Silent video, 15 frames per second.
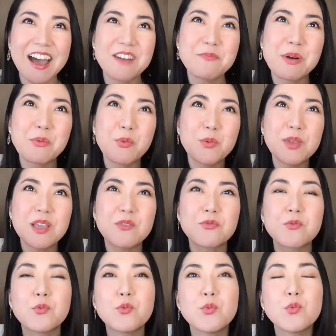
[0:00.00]
But if
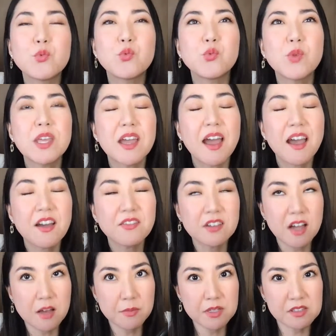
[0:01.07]
we have
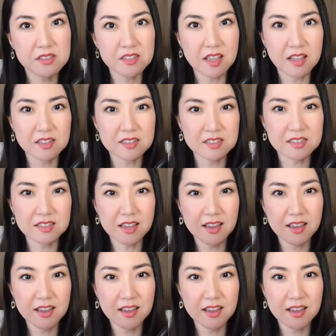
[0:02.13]
common sense